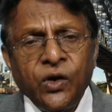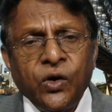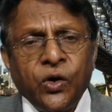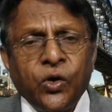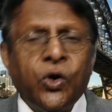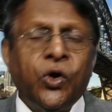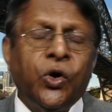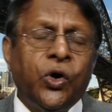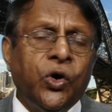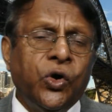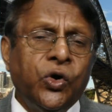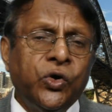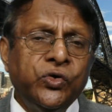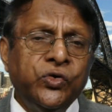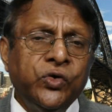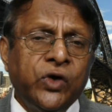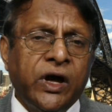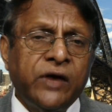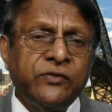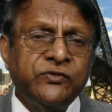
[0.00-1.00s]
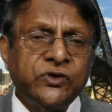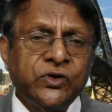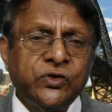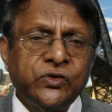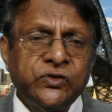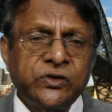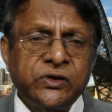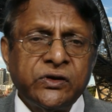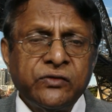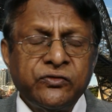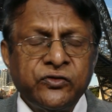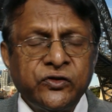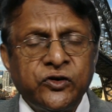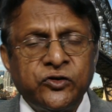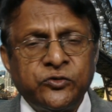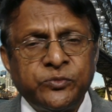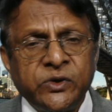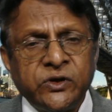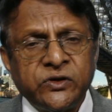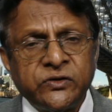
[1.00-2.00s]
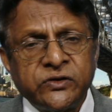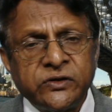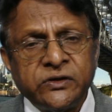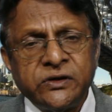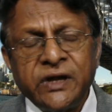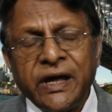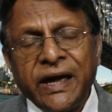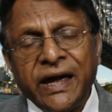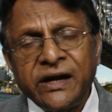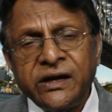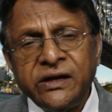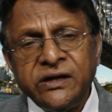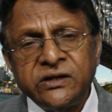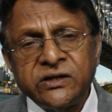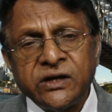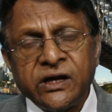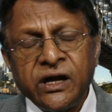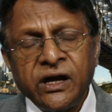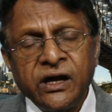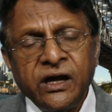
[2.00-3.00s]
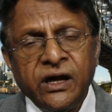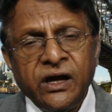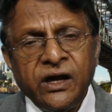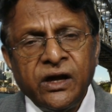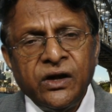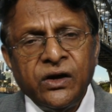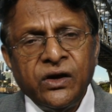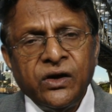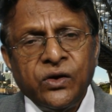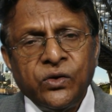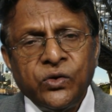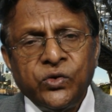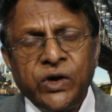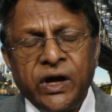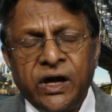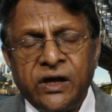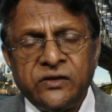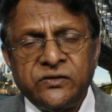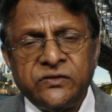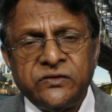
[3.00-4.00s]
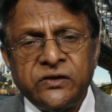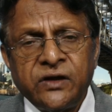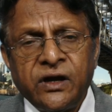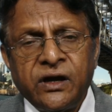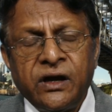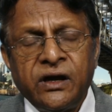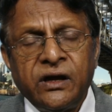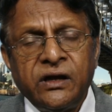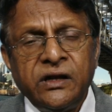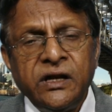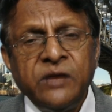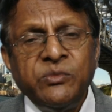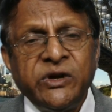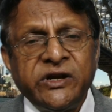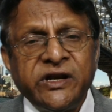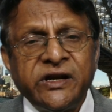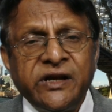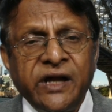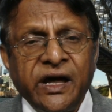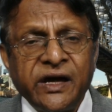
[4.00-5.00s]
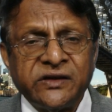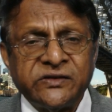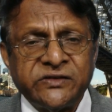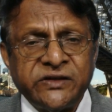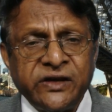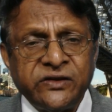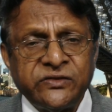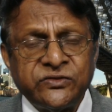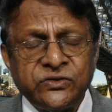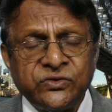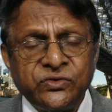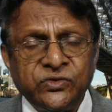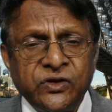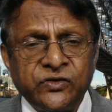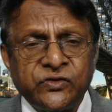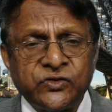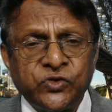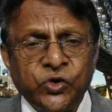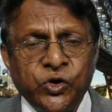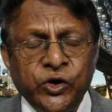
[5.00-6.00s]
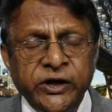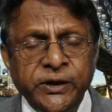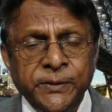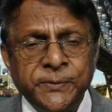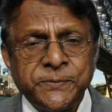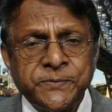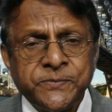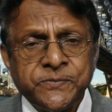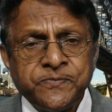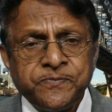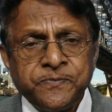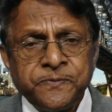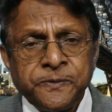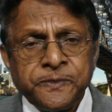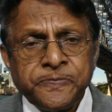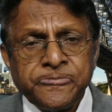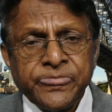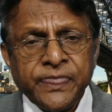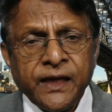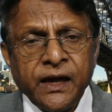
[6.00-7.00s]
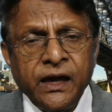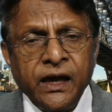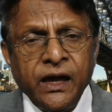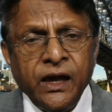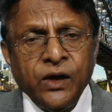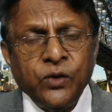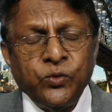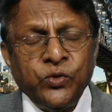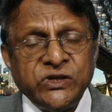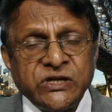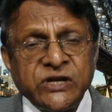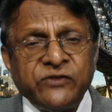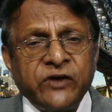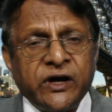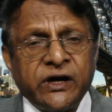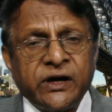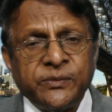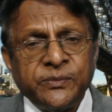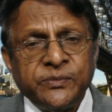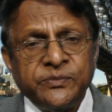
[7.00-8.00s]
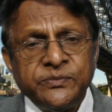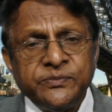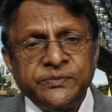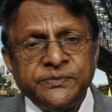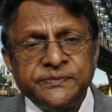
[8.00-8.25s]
or you have chosen the first person narrator who has limited access to the story. Whichever